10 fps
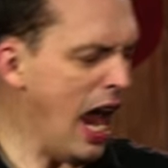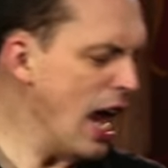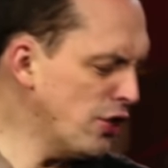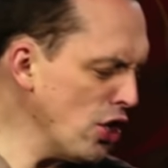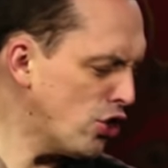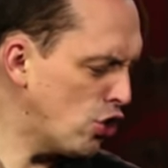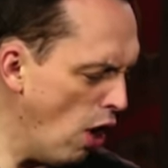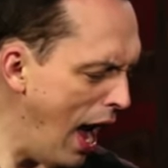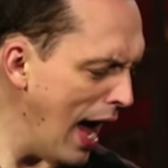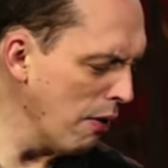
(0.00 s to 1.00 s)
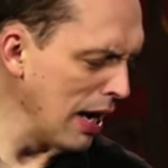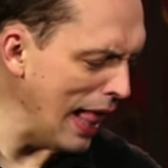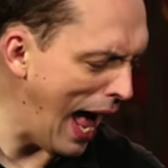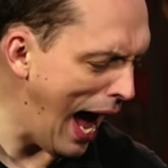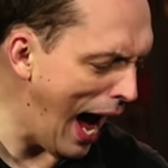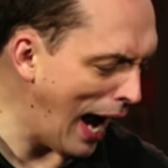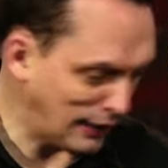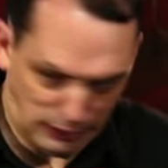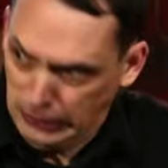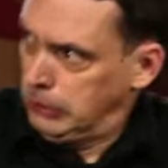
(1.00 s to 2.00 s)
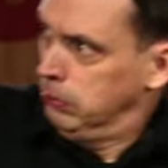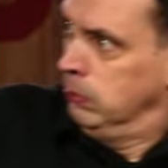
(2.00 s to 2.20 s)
hey, just try to relax.